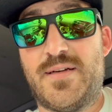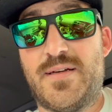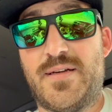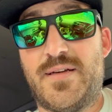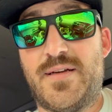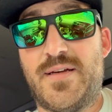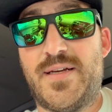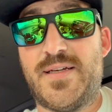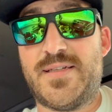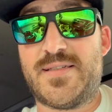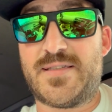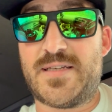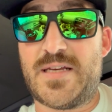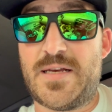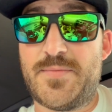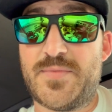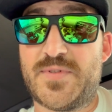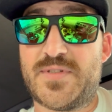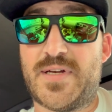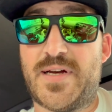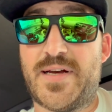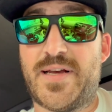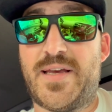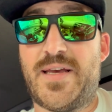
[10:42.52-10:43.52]
he seems
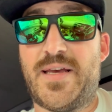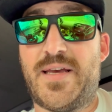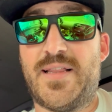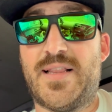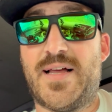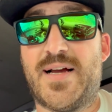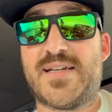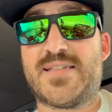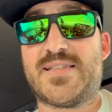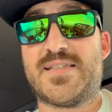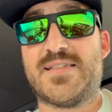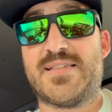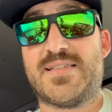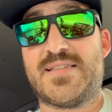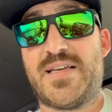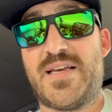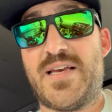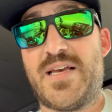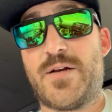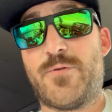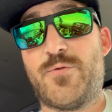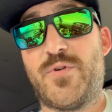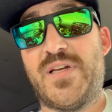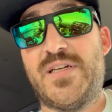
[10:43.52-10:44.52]
like he likes to
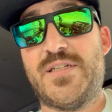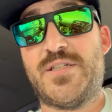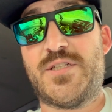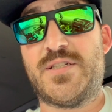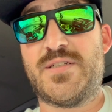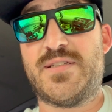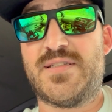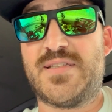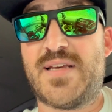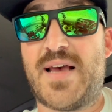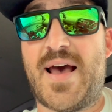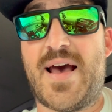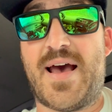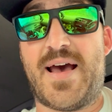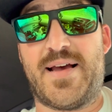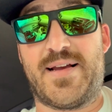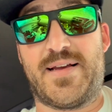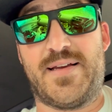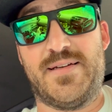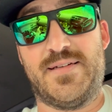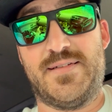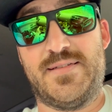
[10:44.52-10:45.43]
zig when he should zag.